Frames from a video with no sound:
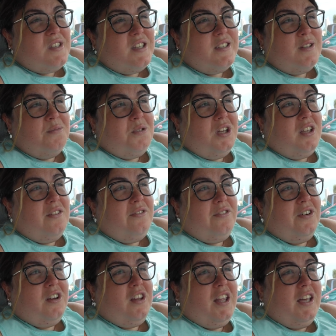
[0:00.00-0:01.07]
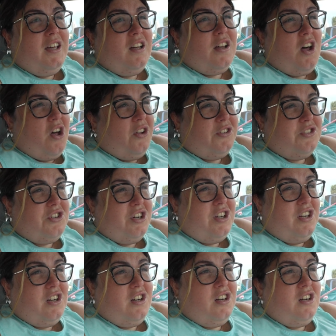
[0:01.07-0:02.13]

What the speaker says: because I'm looking for like a cauldron